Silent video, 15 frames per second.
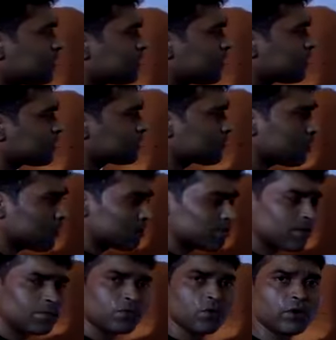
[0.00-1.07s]
that is Gulf
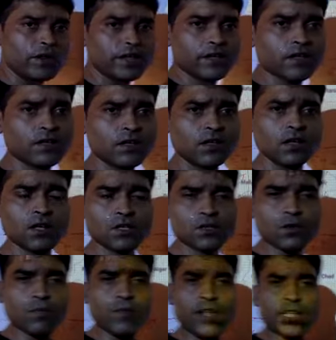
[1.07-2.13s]
of Guinea.
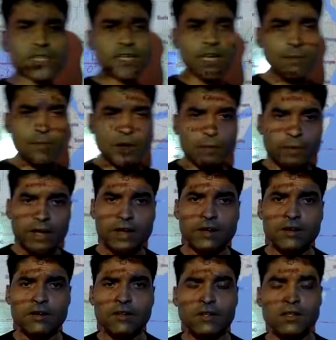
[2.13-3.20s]
So please keep in
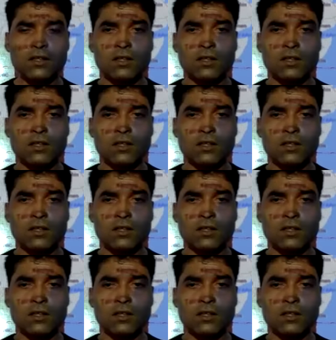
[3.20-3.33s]
mind,